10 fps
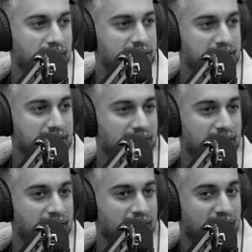guys,
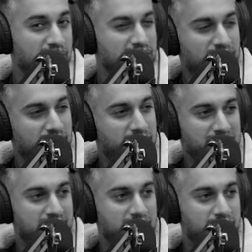and I was the
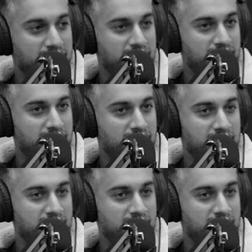only person in the middle.